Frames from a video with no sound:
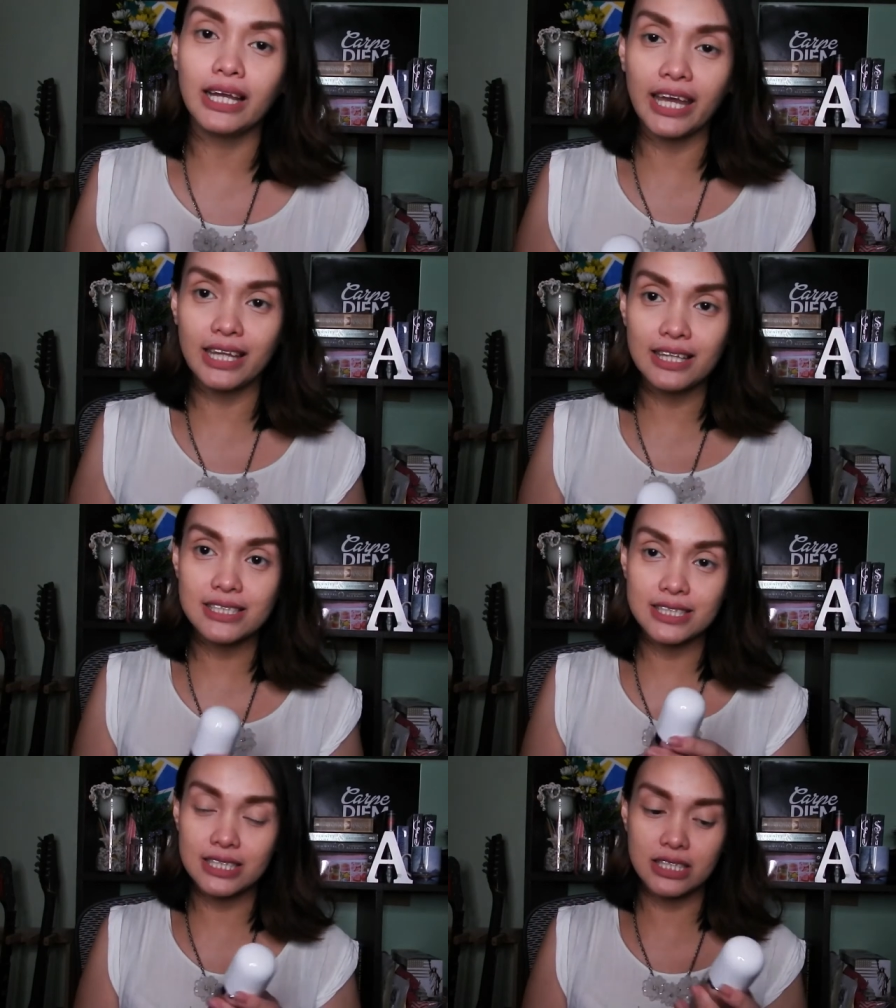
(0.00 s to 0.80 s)
Again,
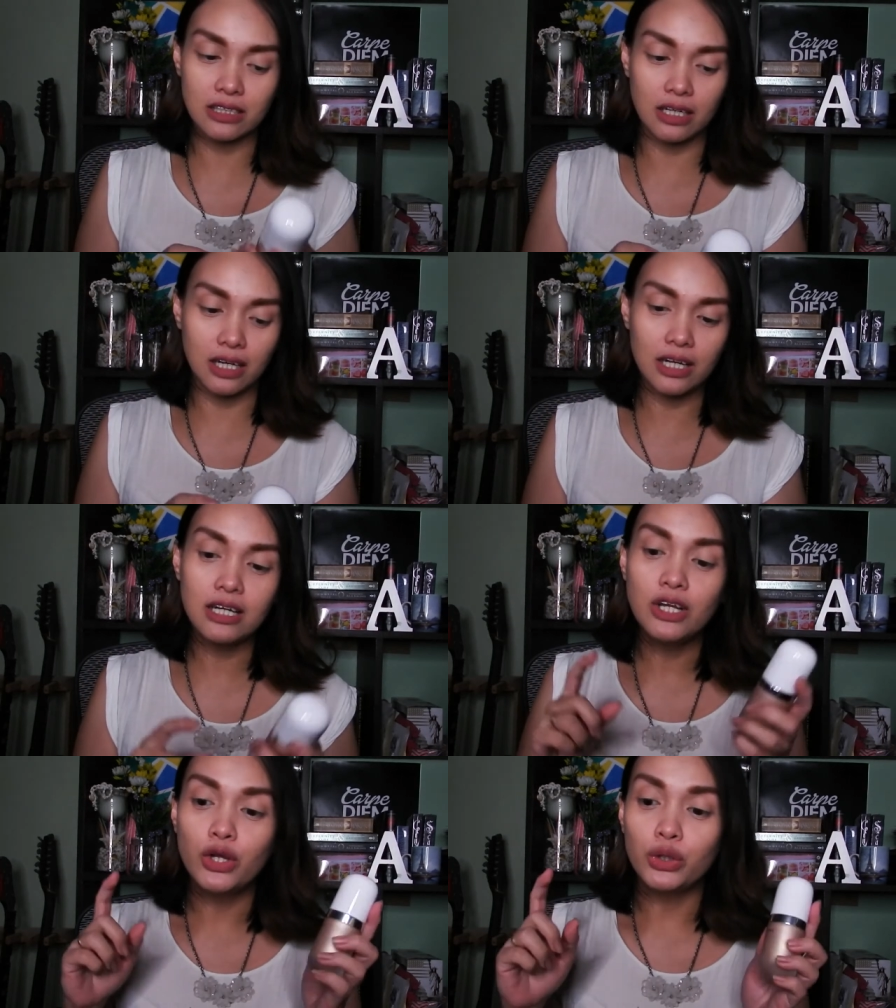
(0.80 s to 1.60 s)
this is
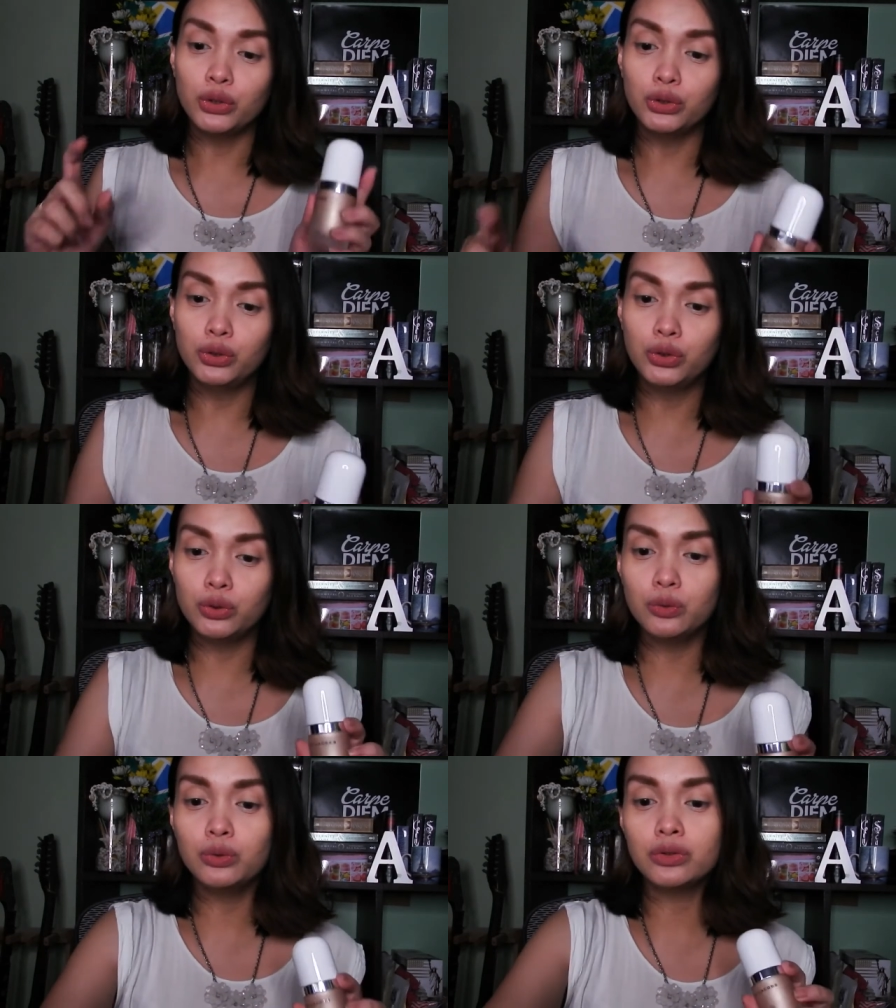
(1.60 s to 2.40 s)
the
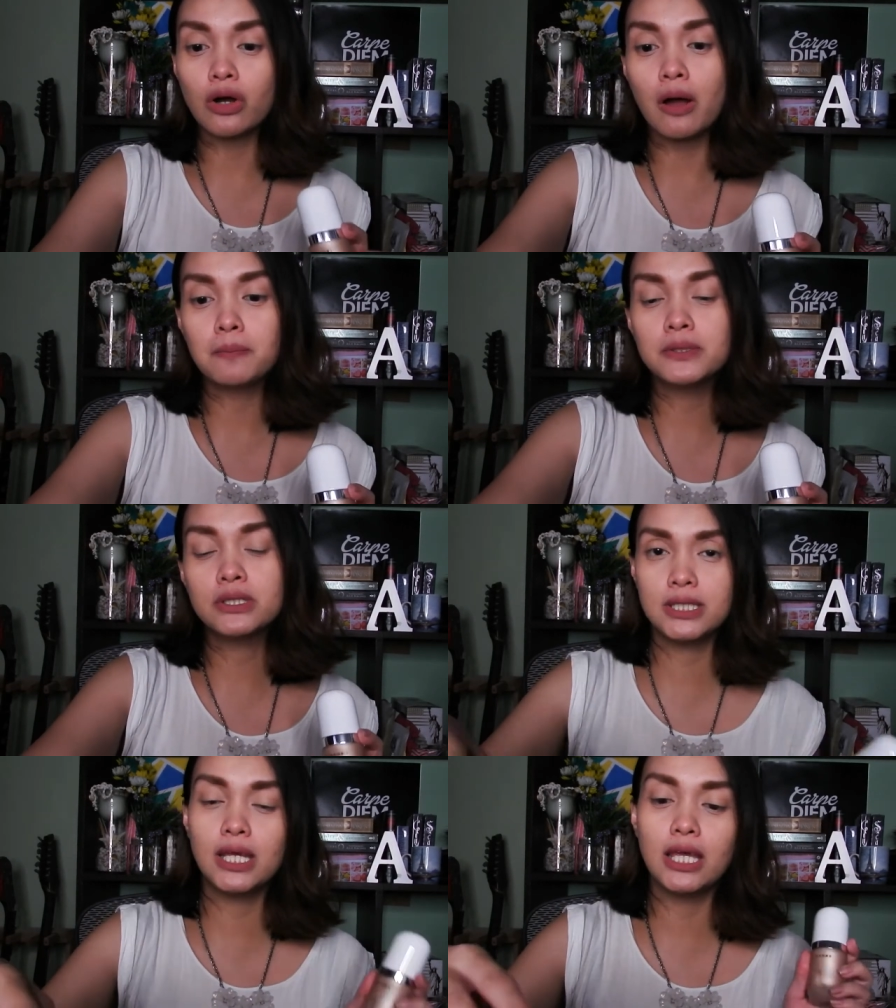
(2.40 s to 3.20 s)
Dew
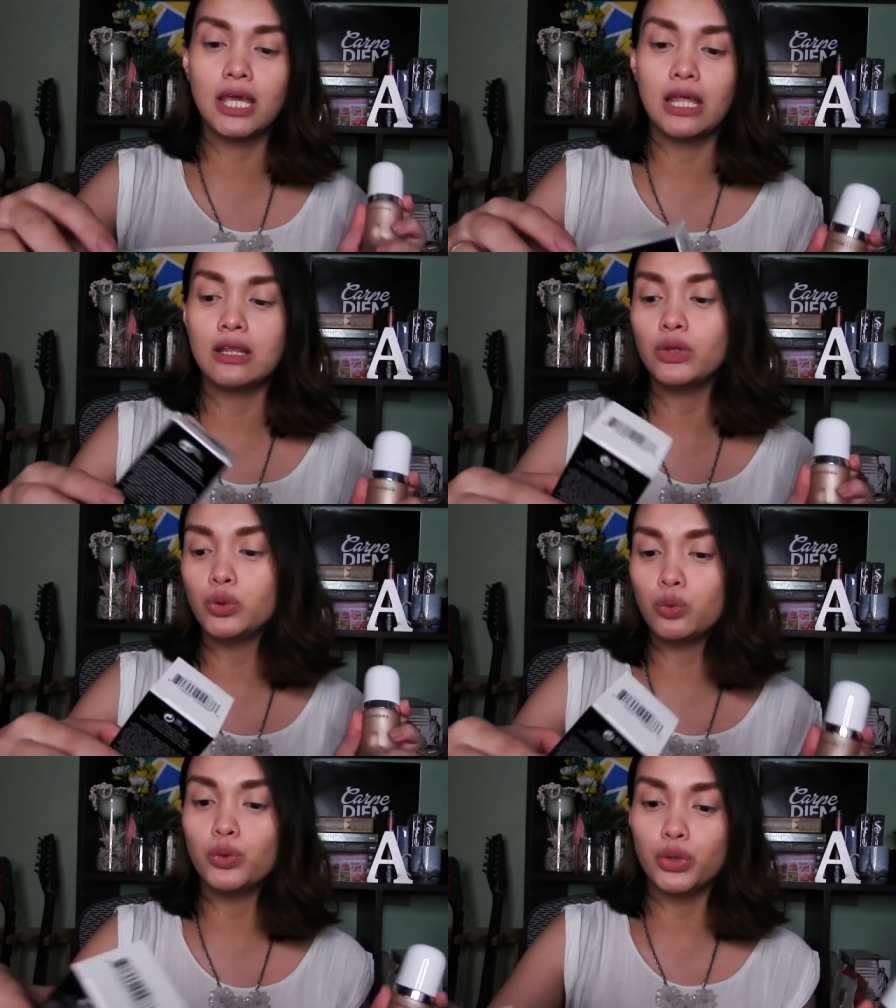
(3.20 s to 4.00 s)
Drops
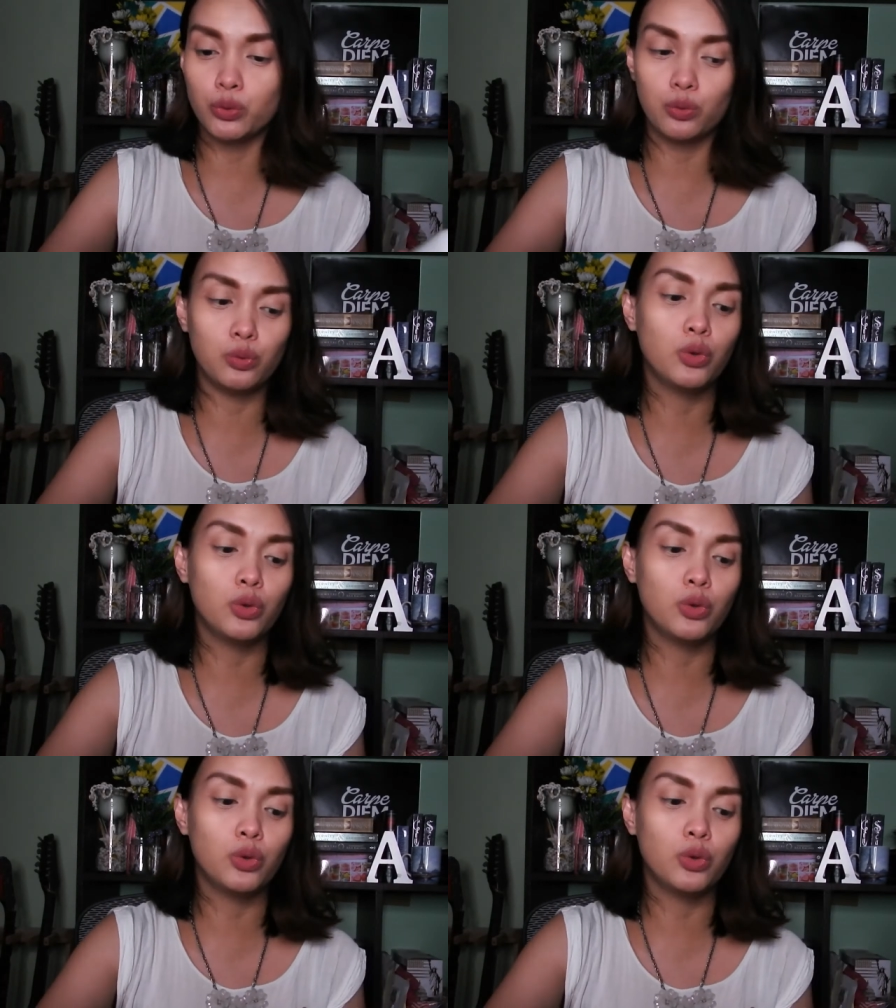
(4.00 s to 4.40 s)
Into You.